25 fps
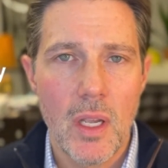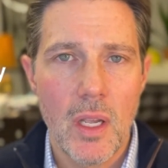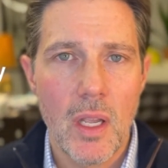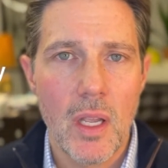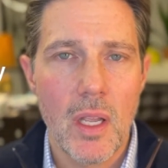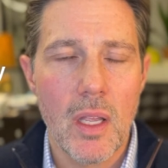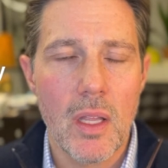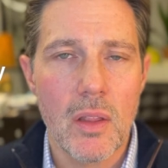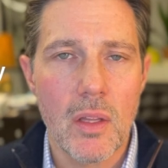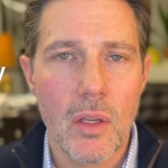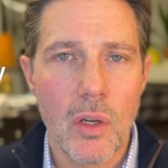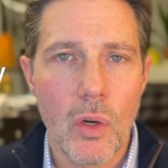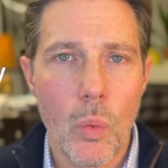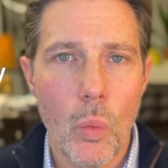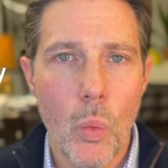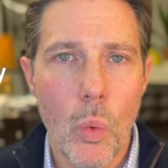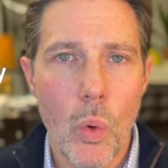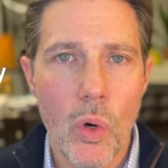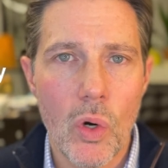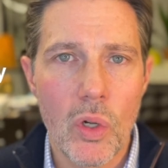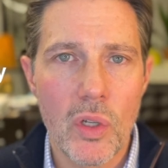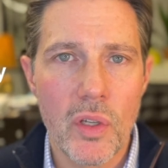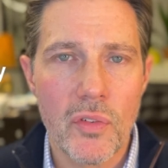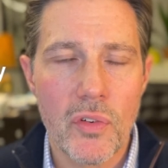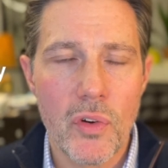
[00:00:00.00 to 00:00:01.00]
in the
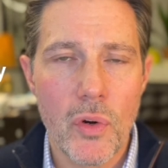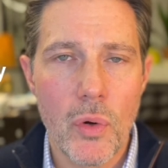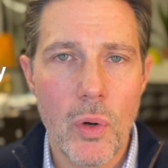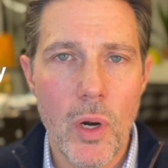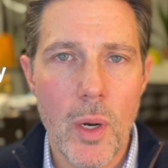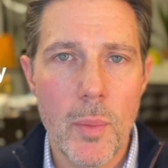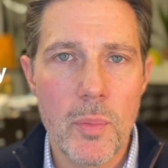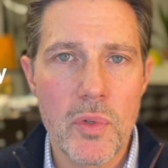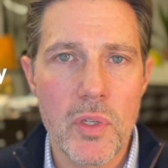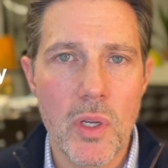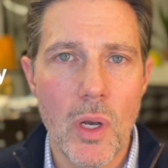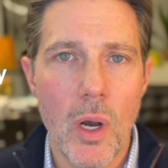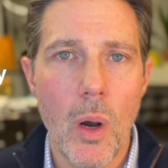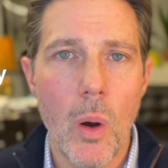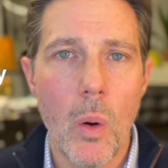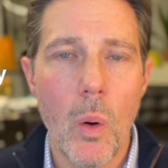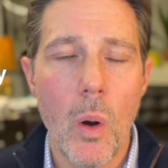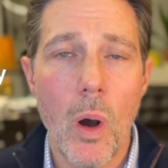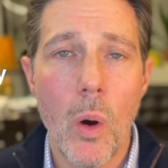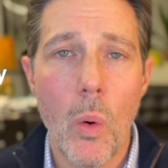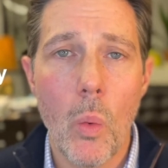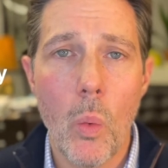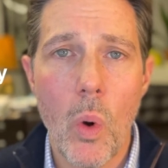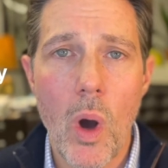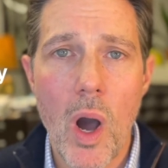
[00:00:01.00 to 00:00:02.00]
world of crypto,
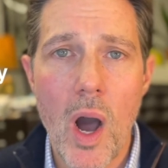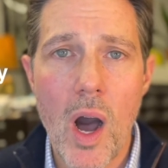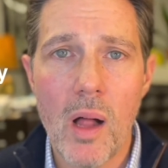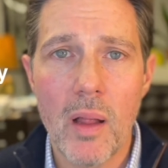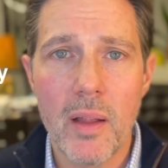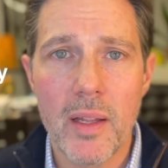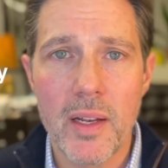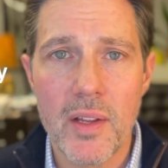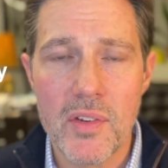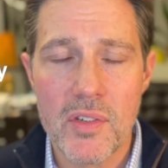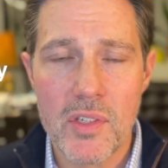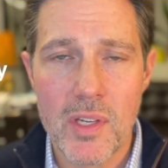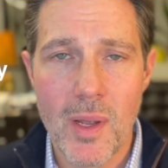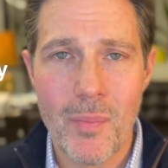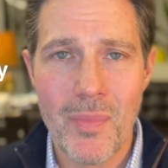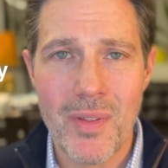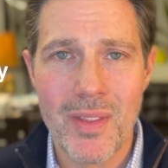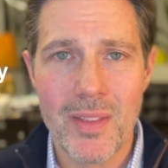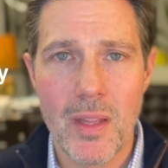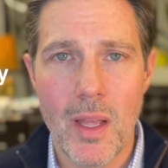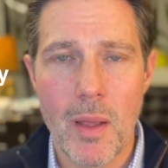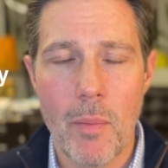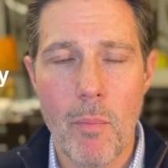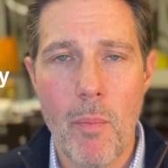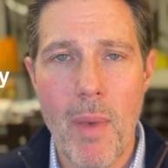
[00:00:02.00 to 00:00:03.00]
a wallet is something
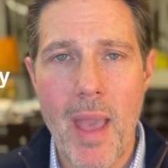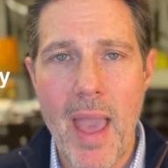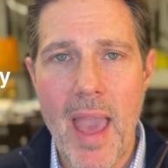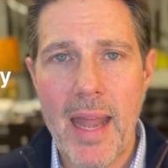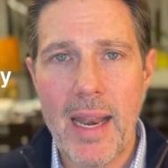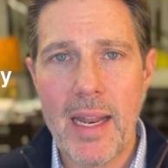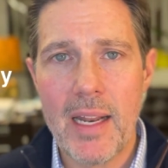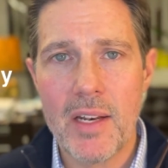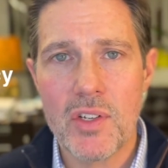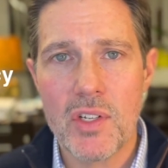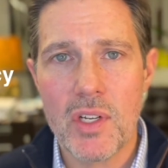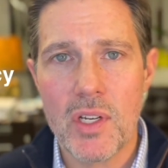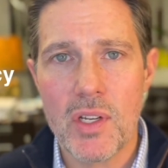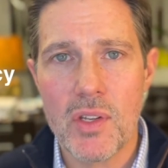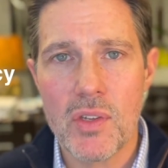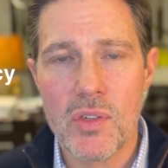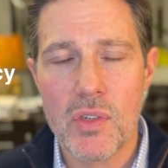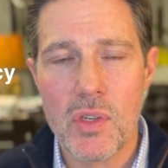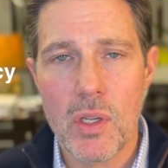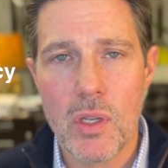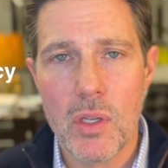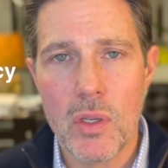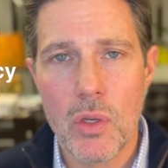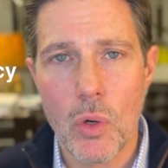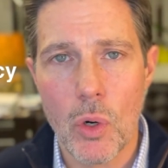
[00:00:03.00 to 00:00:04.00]
that
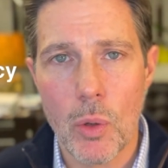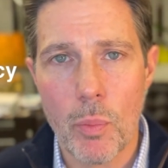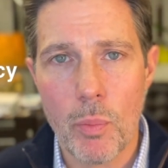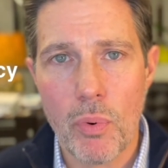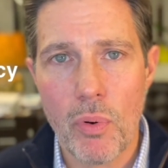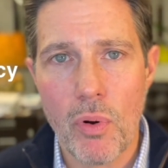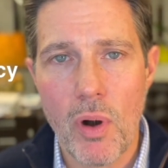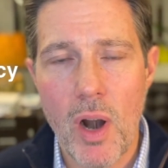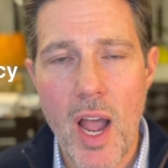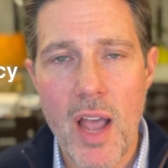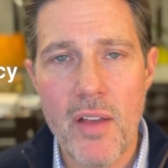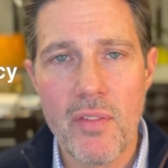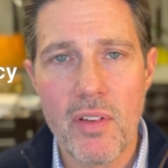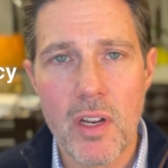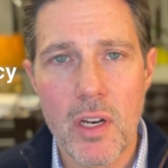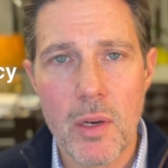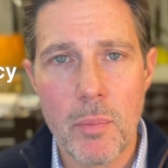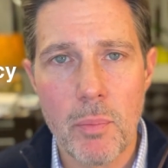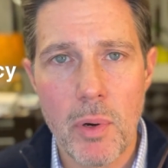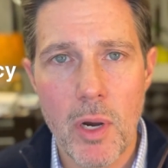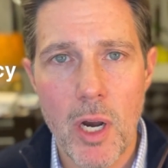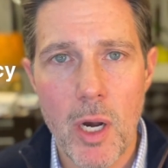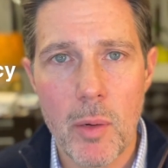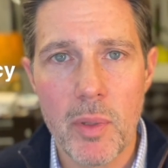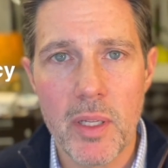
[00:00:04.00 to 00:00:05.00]
manages your private and
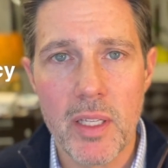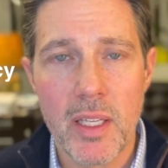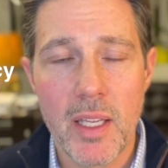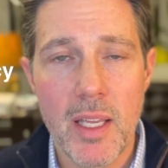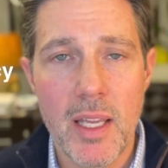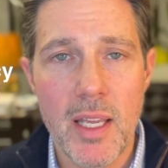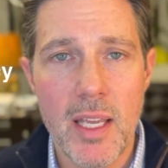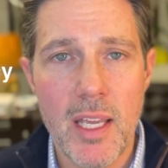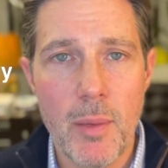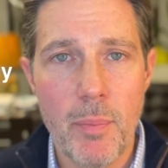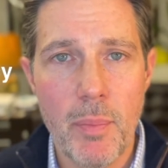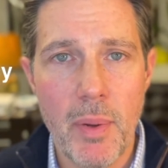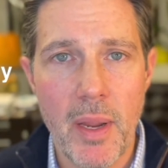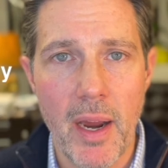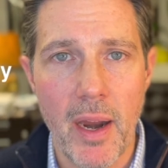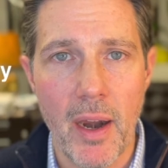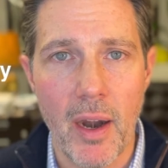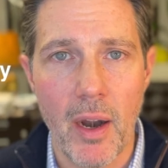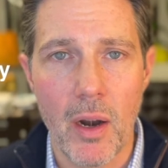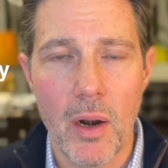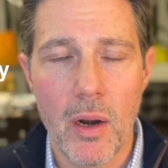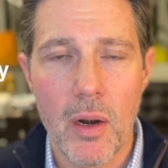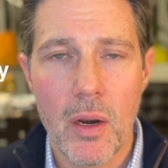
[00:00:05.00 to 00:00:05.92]
public key pair.